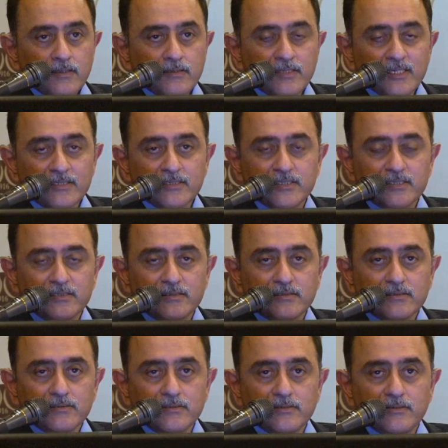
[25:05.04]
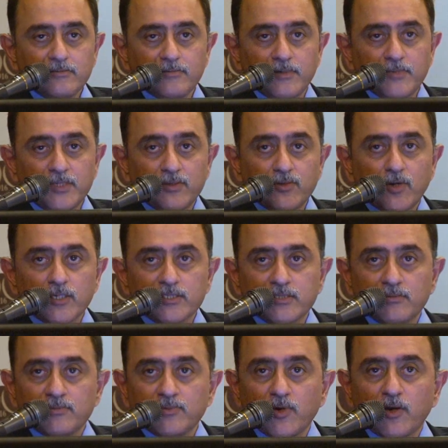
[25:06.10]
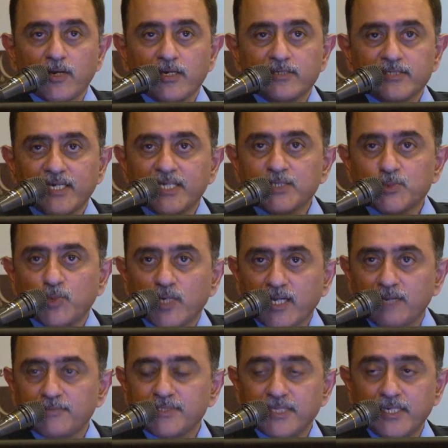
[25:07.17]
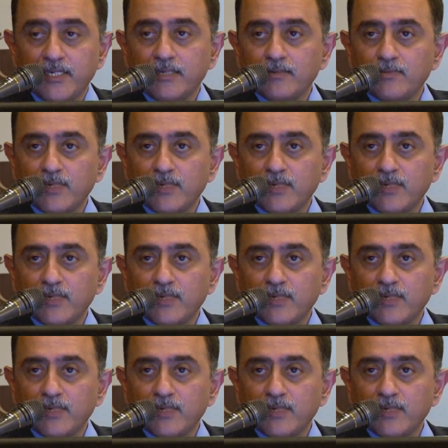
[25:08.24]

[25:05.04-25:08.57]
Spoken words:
This, not some rocket science what I'm saying,